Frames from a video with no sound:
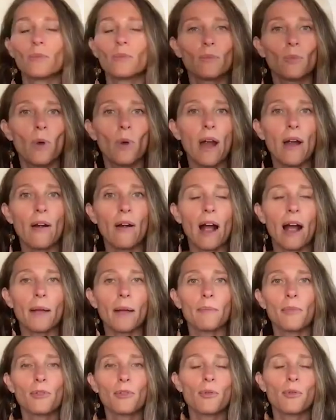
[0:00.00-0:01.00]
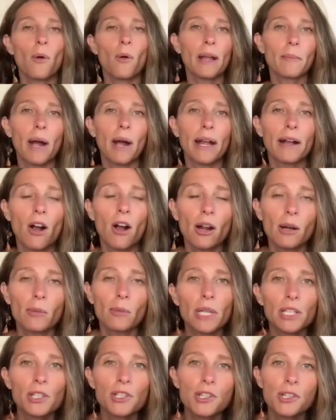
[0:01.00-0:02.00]
where I'm throwing my
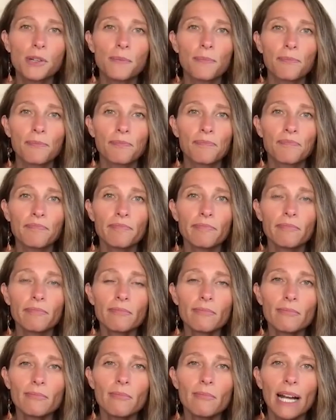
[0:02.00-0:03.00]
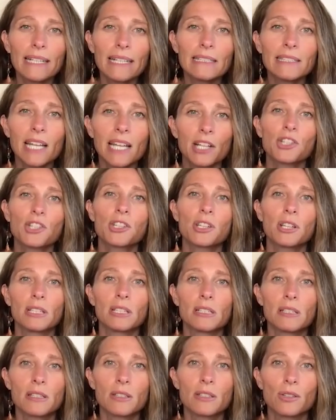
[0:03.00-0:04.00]
garbage. My intention
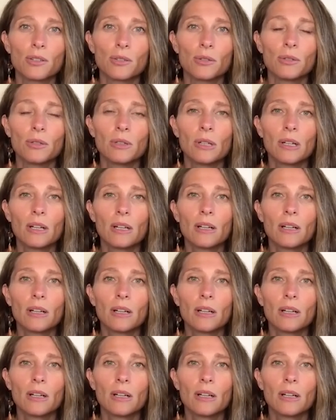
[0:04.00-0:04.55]
is to